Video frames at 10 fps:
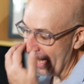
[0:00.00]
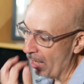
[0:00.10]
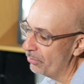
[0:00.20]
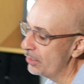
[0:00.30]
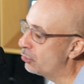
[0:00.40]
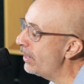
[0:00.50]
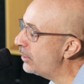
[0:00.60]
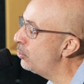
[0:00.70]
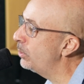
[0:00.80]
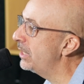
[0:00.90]
Now, the trick
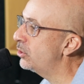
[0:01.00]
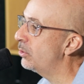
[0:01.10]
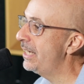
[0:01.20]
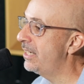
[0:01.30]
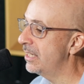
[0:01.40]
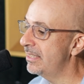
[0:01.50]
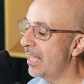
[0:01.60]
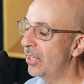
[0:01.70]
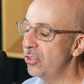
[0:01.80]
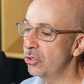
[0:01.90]
to doing this so that it doesn't
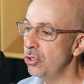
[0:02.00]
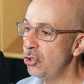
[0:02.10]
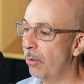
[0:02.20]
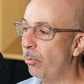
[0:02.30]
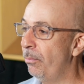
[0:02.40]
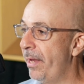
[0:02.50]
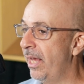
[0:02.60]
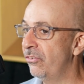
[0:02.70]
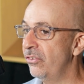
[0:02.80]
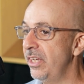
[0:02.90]
sound like just a jumbled mess